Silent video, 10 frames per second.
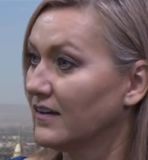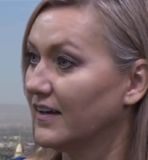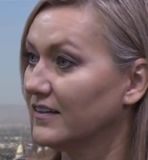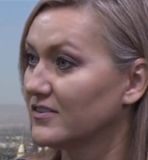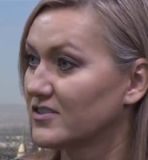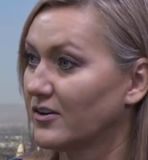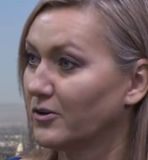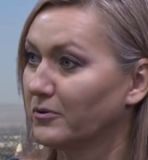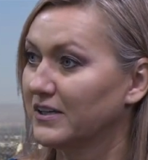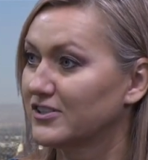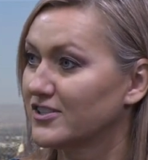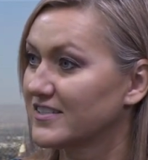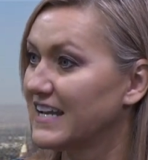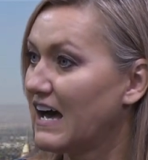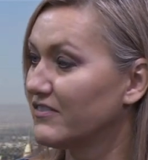And so it's
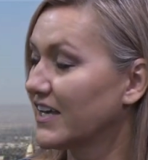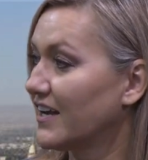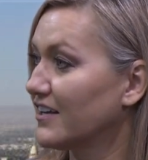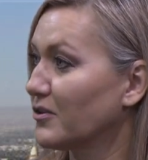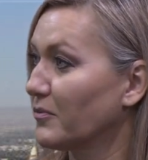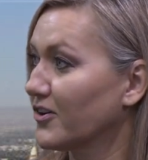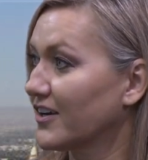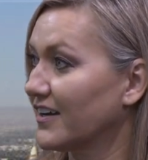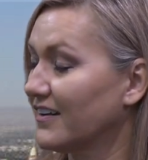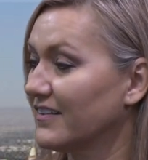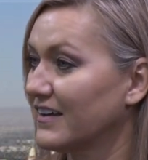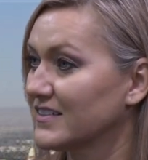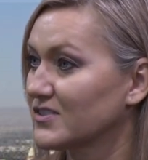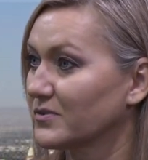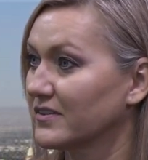just navigating the market. And
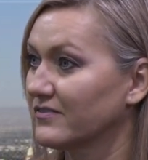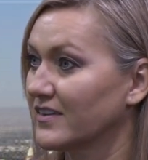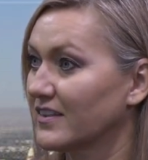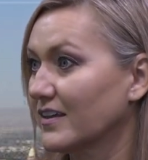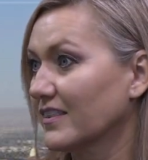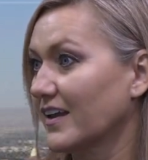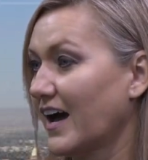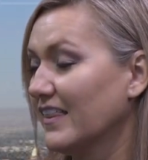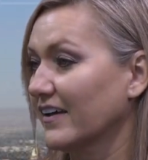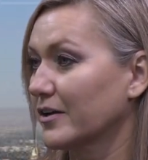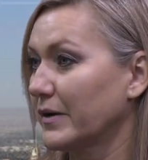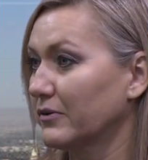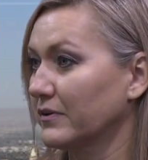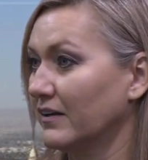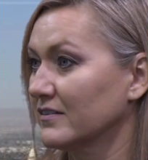that's sort of the thing that I like
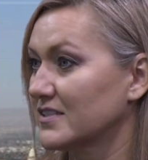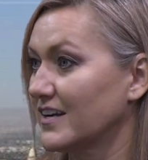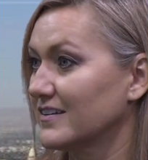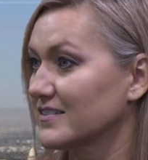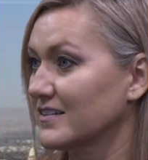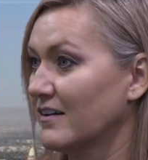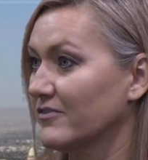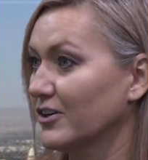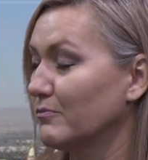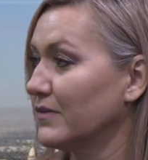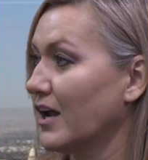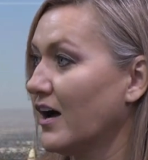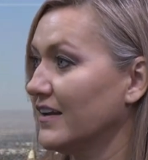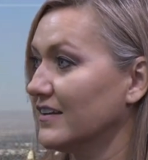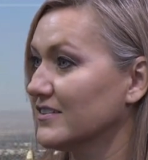about real estate. It's not very
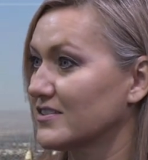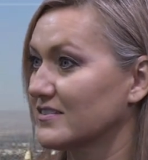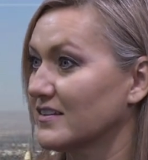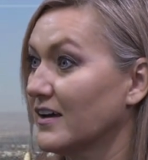monotonous.